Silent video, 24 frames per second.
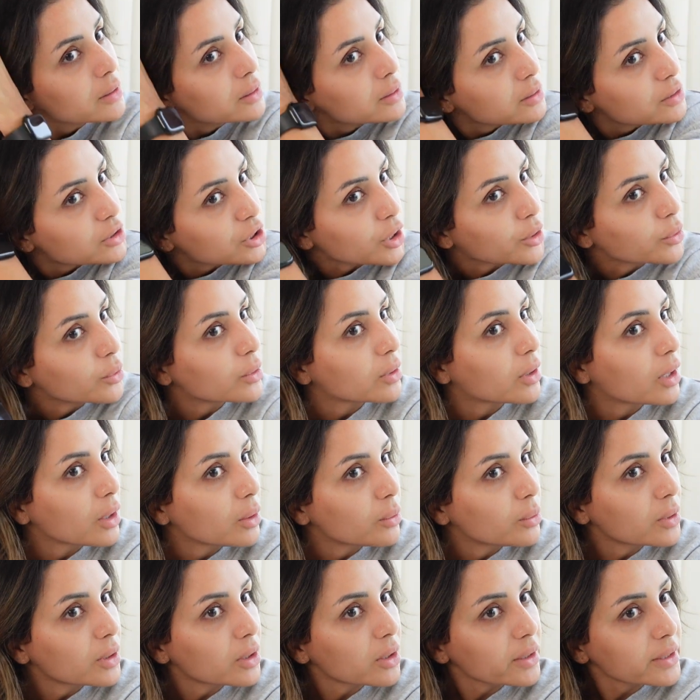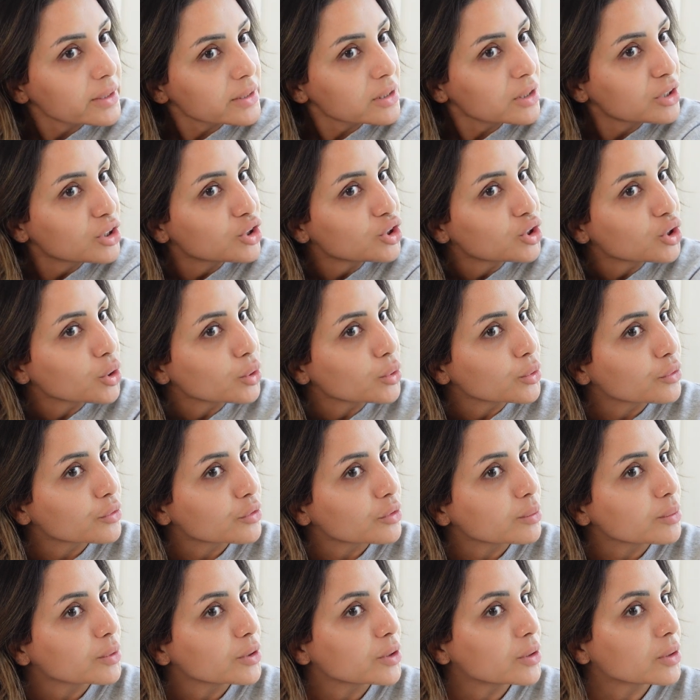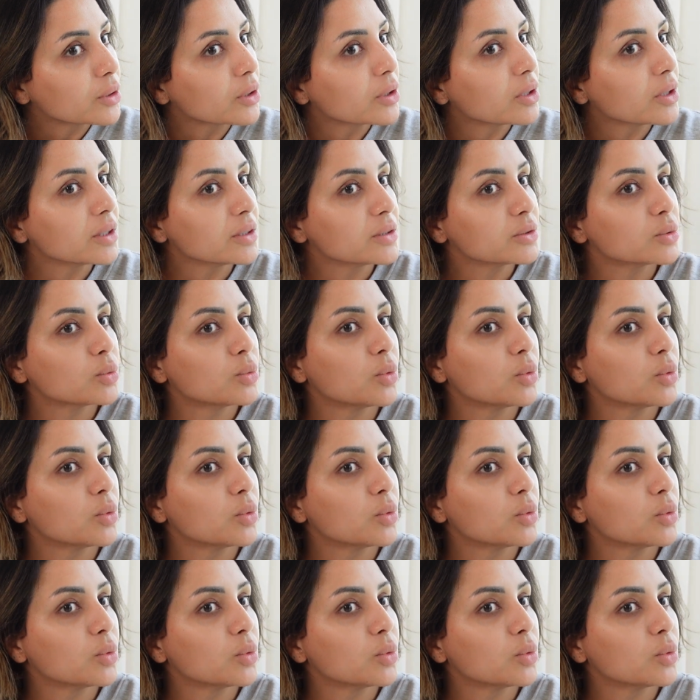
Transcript: So I would like to know from you guys